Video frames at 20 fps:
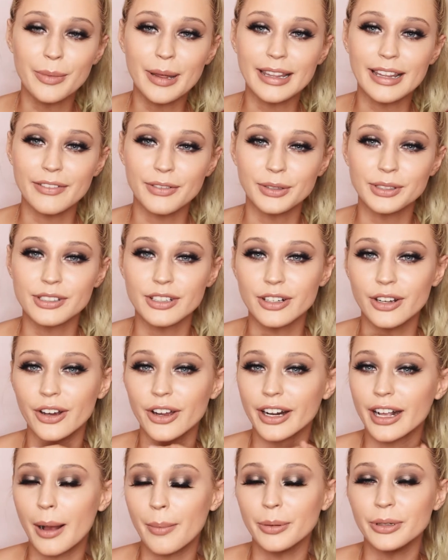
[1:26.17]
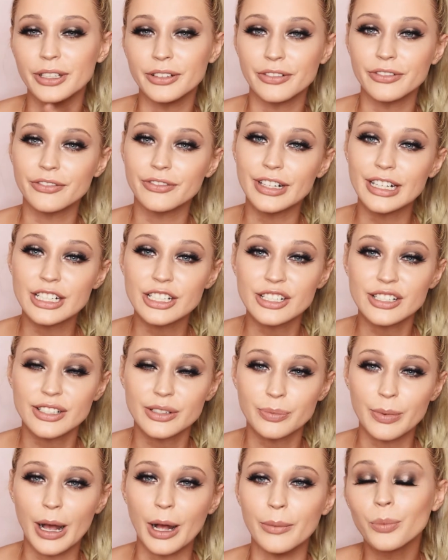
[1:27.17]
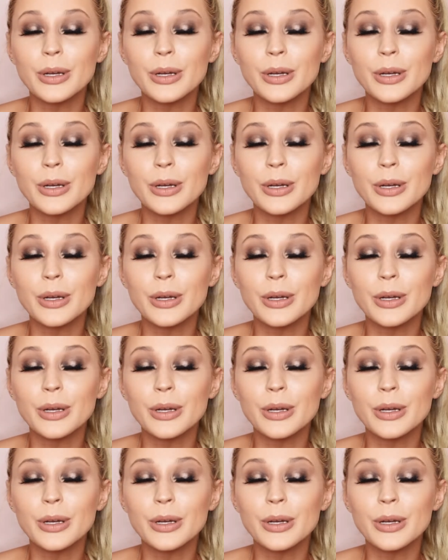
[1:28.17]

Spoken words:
and they've also got a couple different finishes as well,